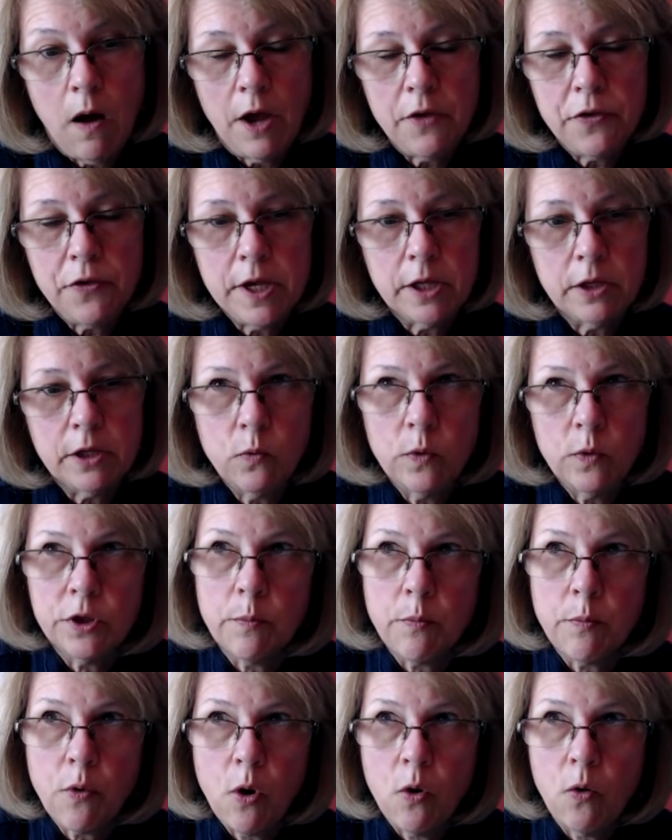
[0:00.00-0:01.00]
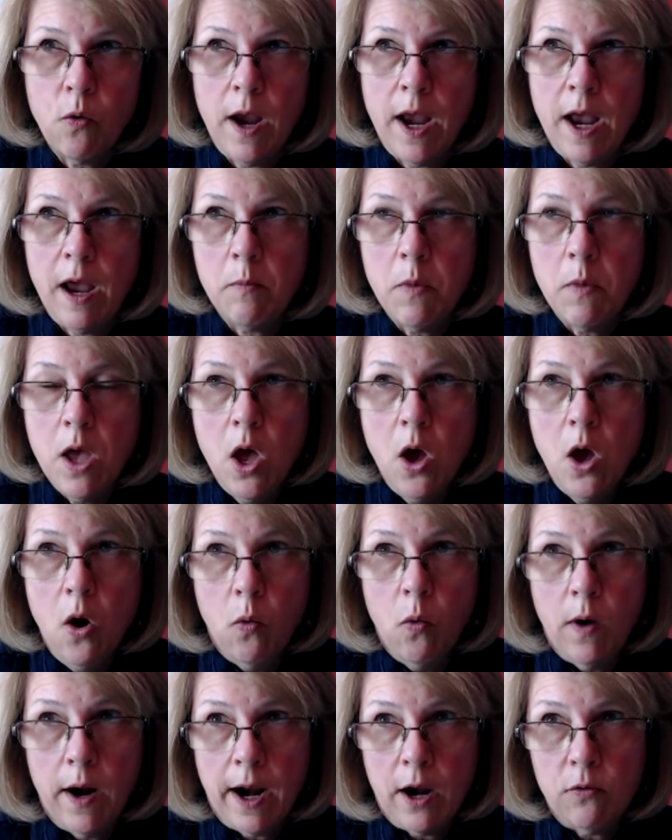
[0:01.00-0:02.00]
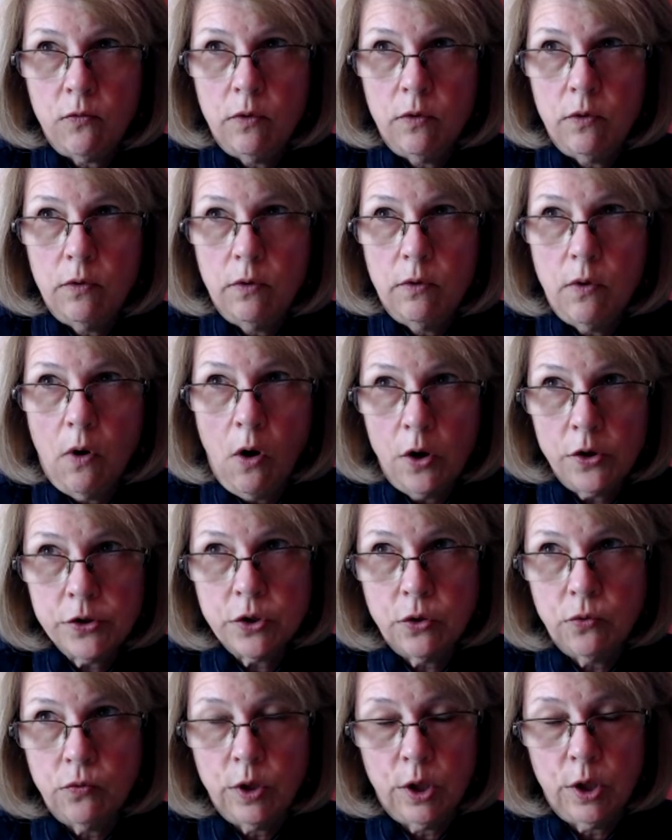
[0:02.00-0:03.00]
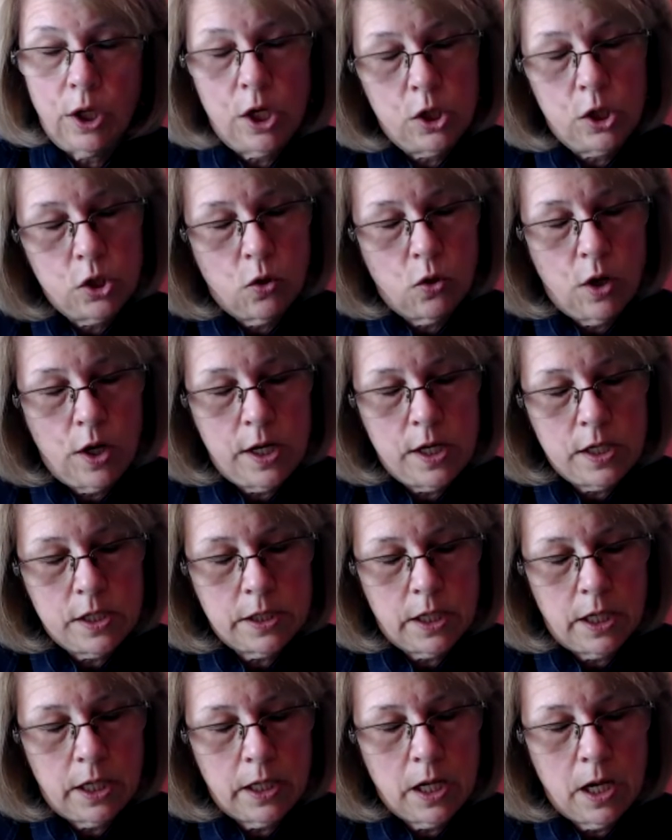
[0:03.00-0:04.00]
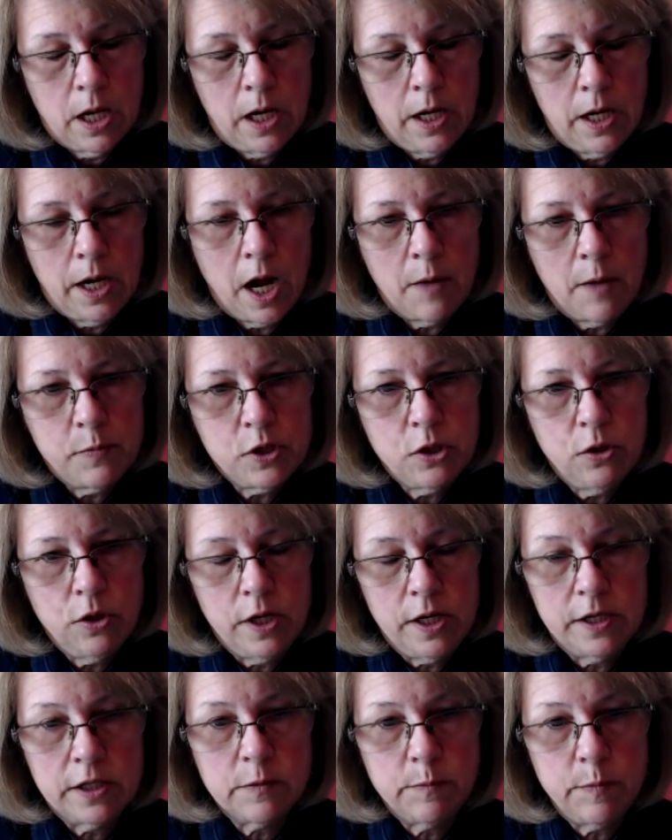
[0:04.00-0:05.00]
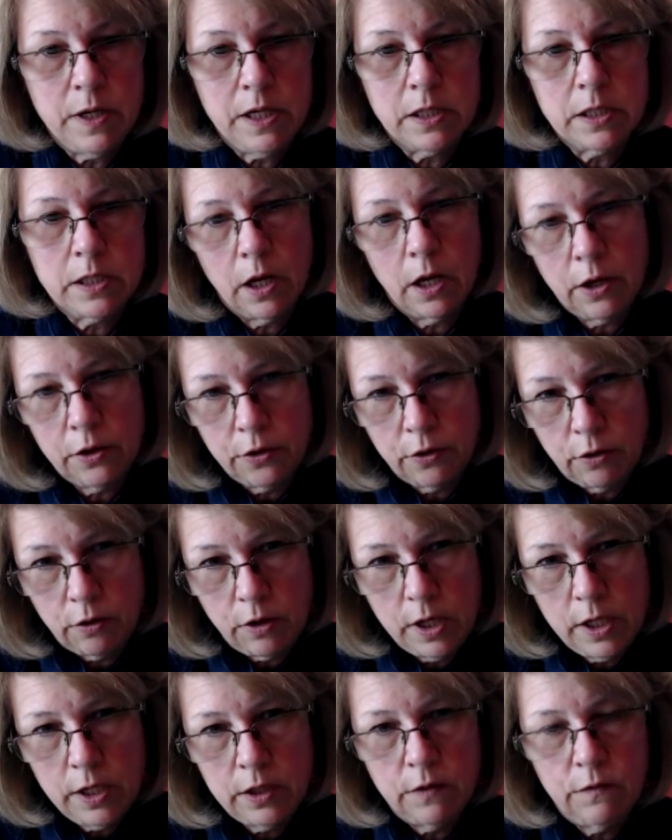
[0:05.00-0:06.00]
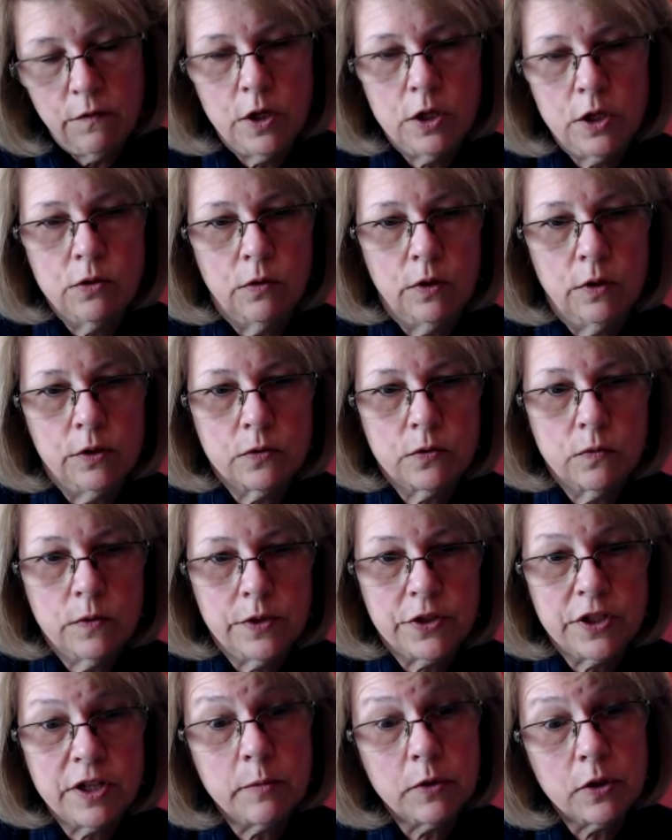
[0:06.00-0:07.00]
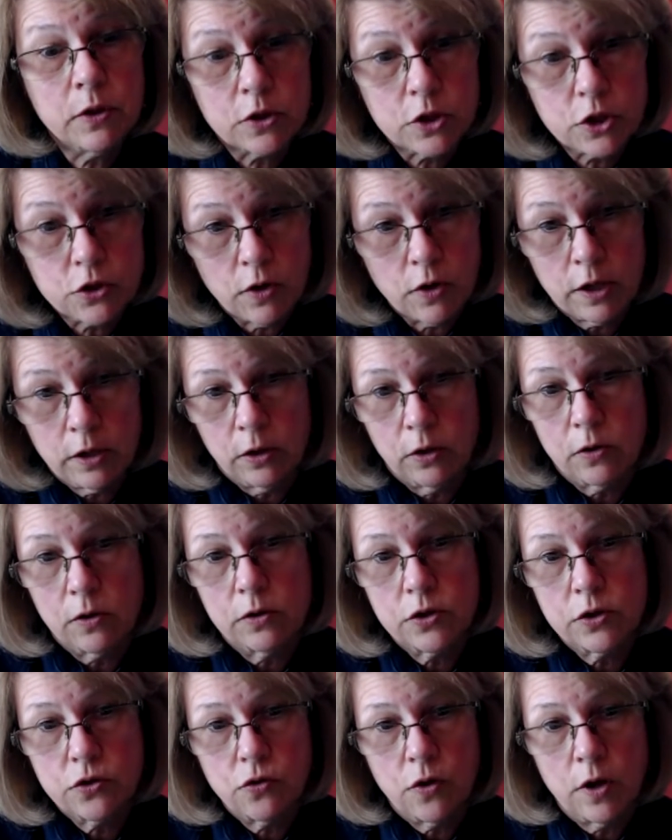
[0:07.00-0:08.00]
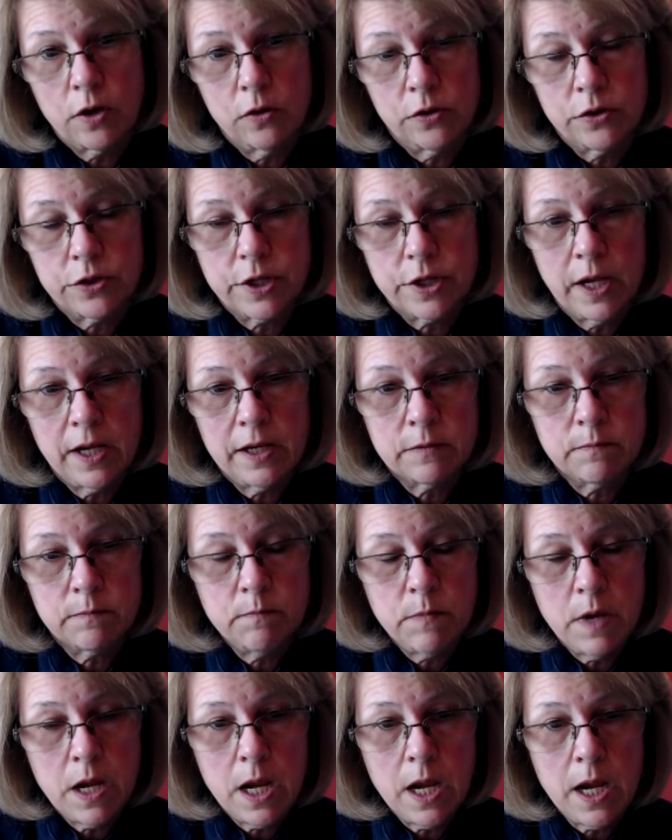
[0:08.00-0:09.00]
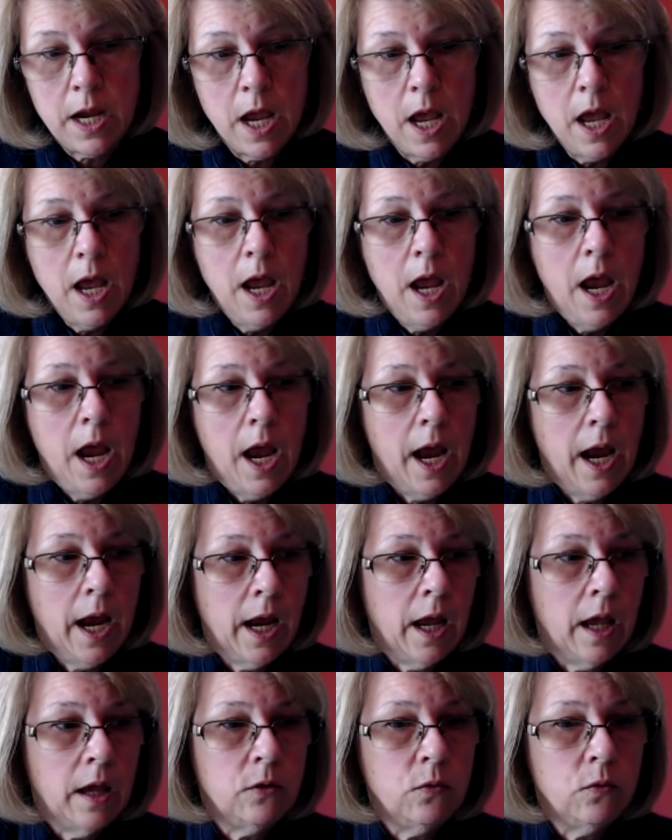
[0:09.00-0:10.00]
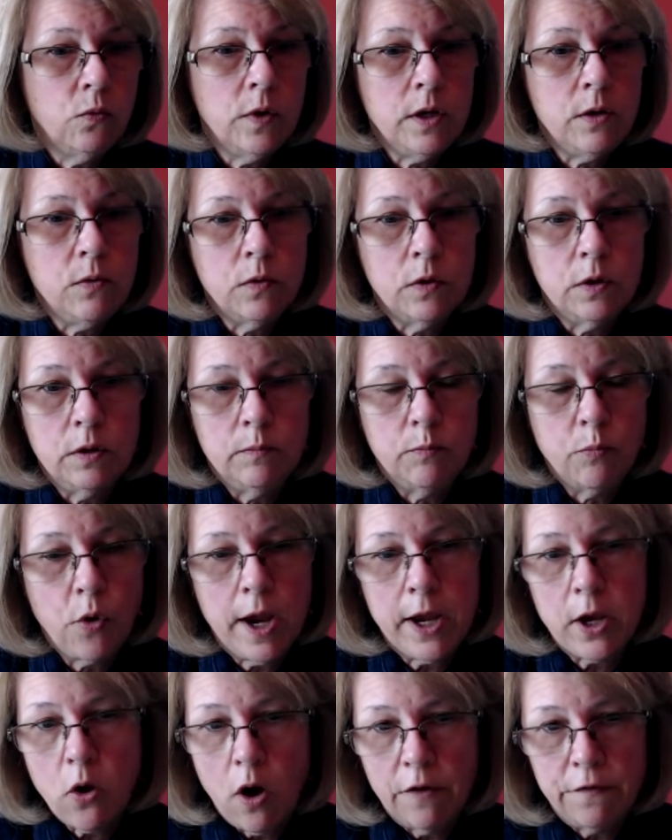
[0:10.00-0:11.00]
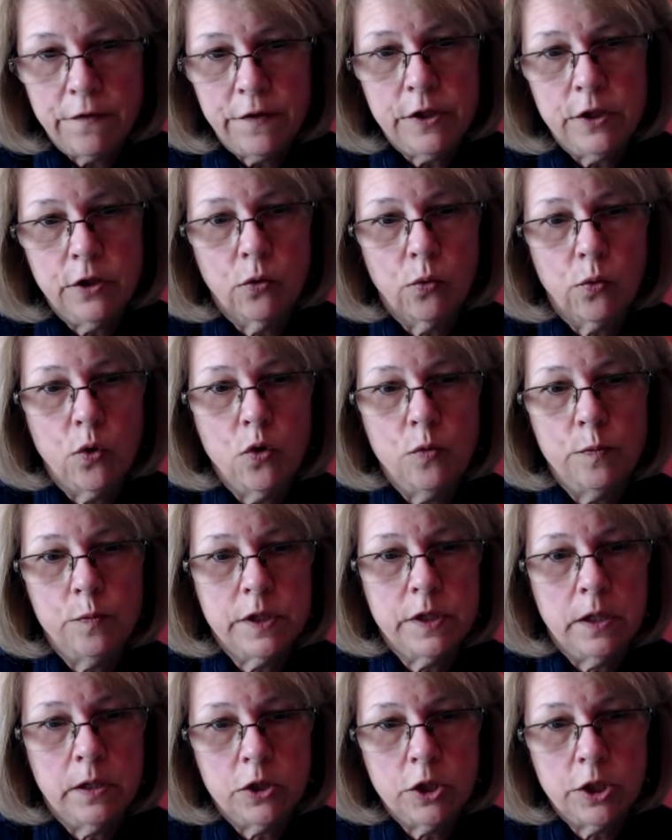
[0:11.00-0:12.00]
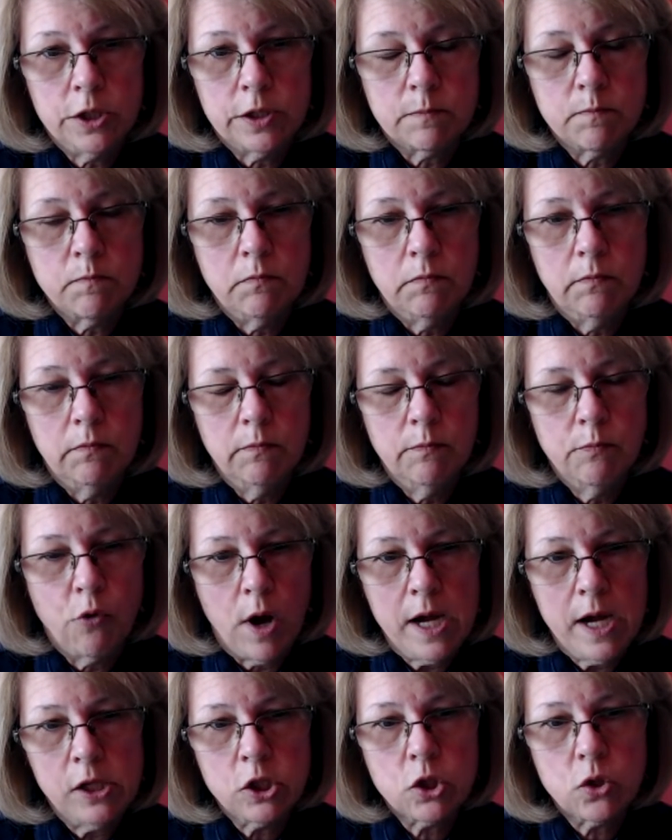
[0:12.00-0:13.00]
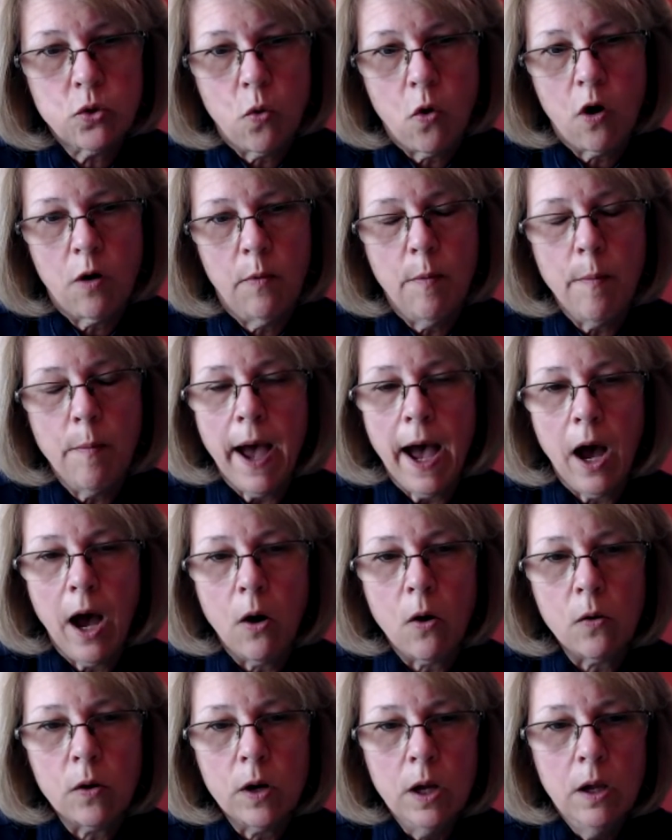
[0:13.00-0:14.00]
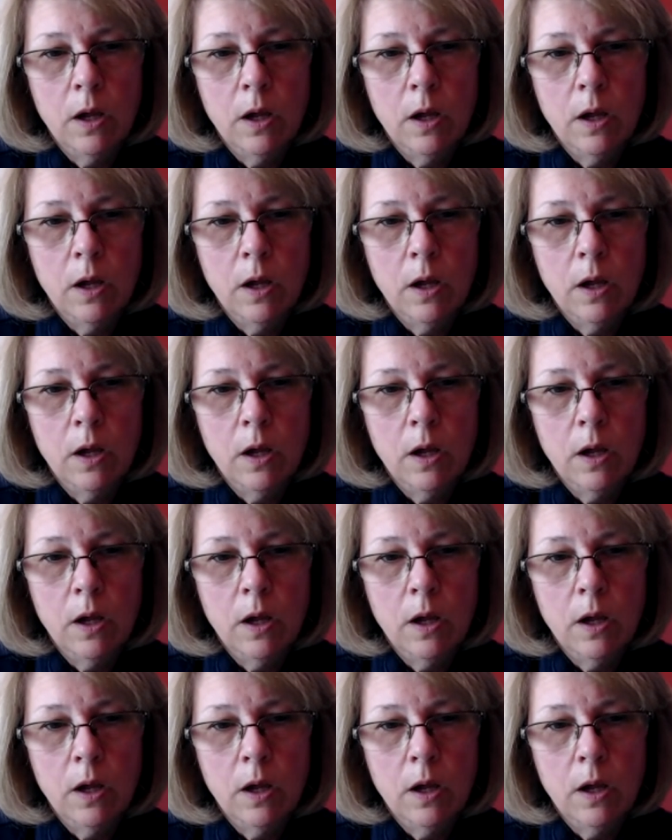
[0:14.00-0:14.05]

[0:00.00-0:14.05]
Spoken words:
I think with the program, what I also really enjoyed is I got an opportunity to speak to other individuals with similar struggles as me, and we would break off into groups and just brainstorm about